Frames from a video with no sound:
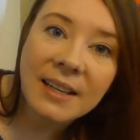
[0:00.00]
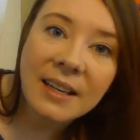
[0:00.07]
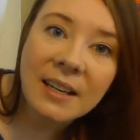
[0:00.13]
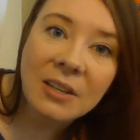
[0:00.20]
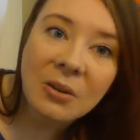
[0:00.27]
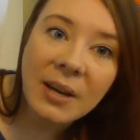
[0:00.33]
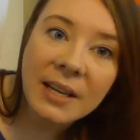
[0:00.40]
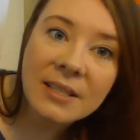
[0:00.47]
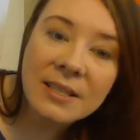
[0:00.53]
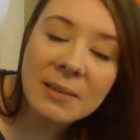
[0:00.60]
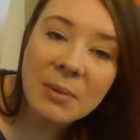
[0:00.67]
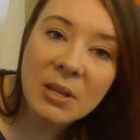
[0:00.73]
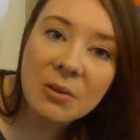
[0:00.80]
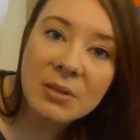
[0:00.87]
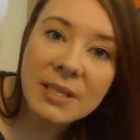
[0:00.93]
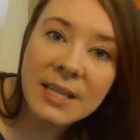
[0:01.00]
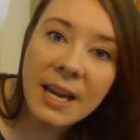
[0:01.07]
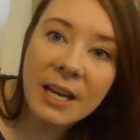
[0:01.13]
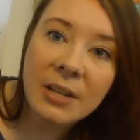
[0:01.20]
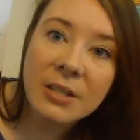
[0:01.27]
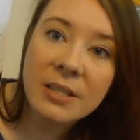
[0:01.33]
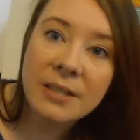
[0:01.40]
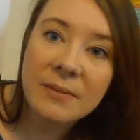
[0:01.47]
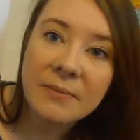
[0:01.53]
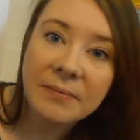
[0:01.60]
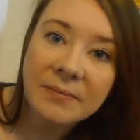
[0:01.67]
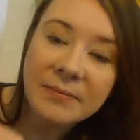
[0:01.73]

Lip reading: Can you guess some of those tails?